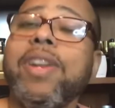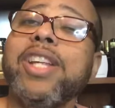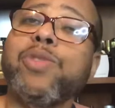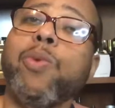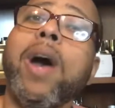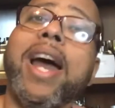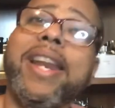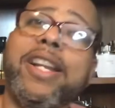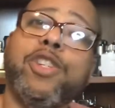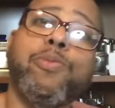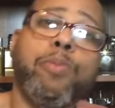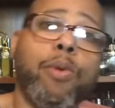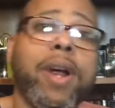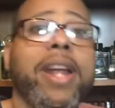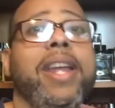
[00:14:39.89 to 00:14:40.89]
That's why I didn't
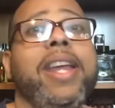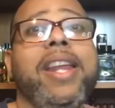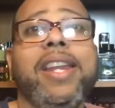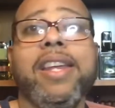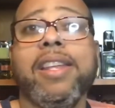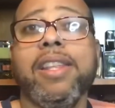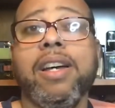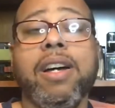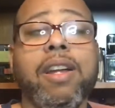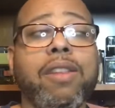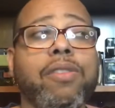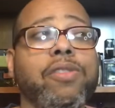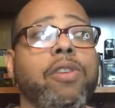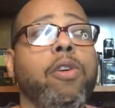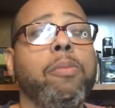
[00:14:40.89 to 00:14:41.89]
spray any of the
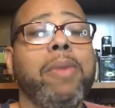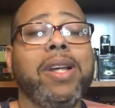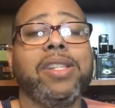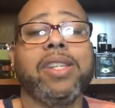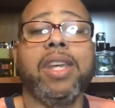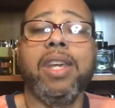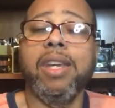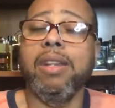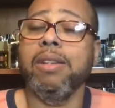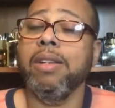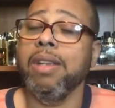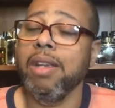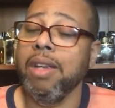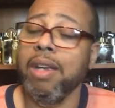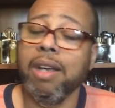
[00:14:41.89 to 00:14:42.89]
others on my skin.
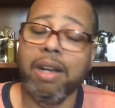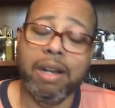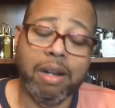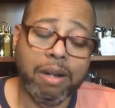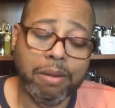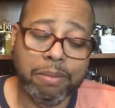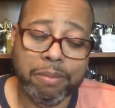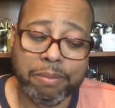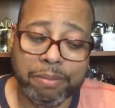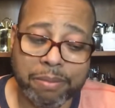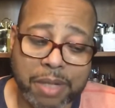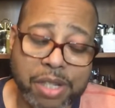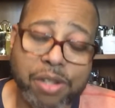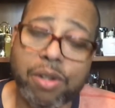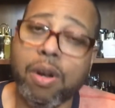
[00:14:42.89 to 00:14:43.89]

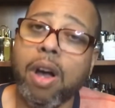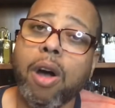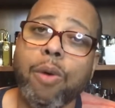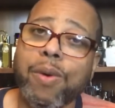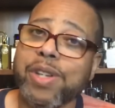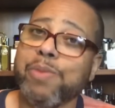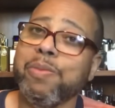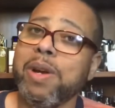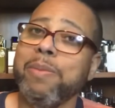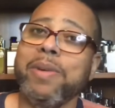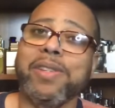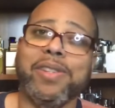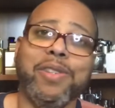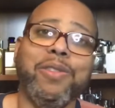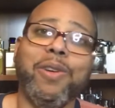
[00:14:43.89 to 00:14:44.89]
As you know, I always spray
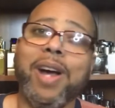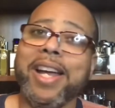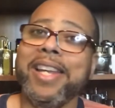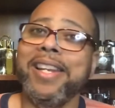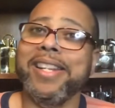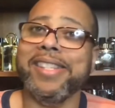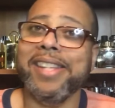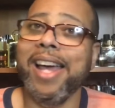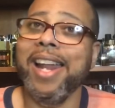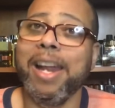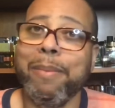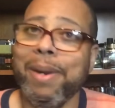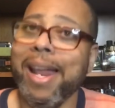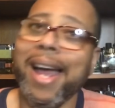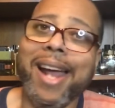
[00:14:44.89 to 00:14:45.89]
myself. You know, I get excited.
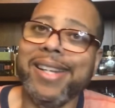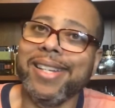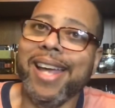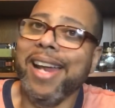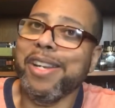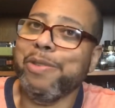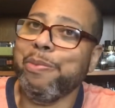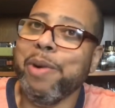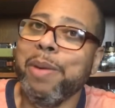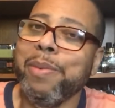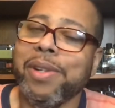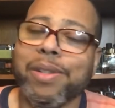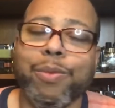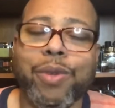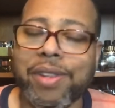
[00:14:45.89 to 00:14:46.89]
I'd be like, I just got to spray
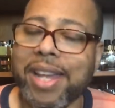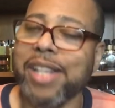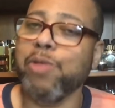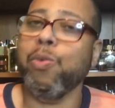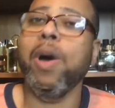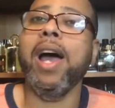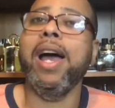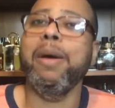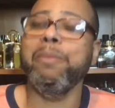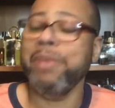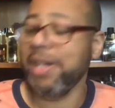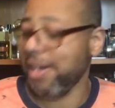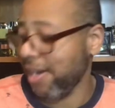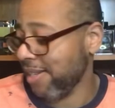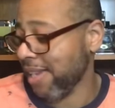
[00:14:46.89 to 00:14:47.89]
them. Well, that's why,
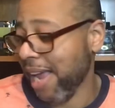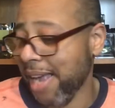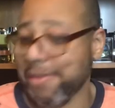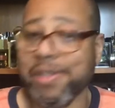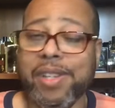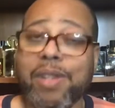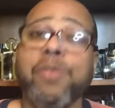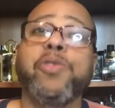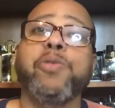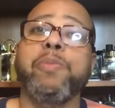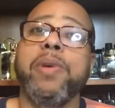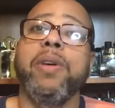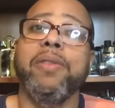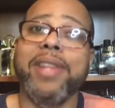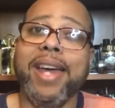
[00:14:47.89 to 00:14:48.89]
because I still
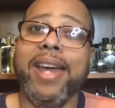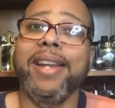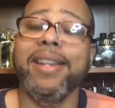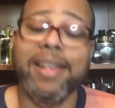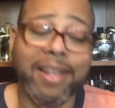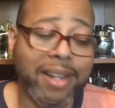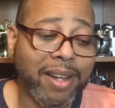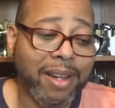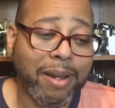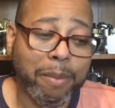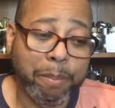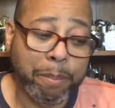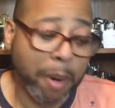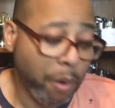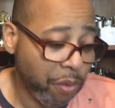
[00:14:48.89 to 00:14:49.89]
smell that.
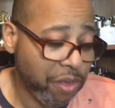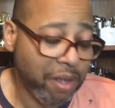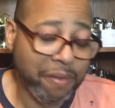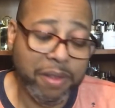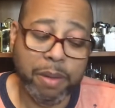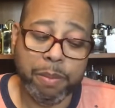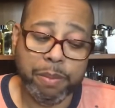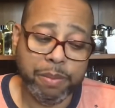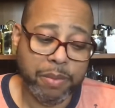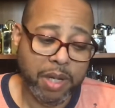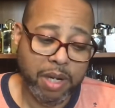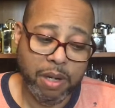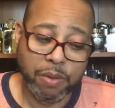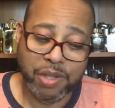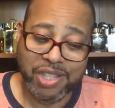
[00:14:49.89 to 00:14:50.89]
Both of them,
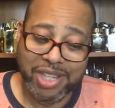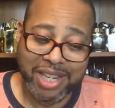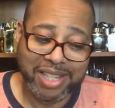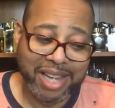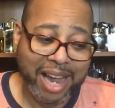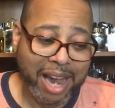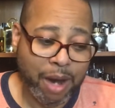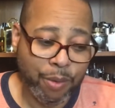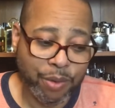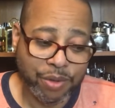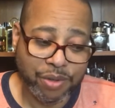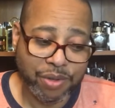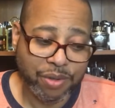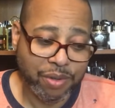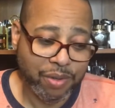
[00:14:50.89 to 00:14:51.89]
you know, 6
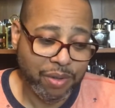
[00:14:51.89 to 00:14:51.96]
hours.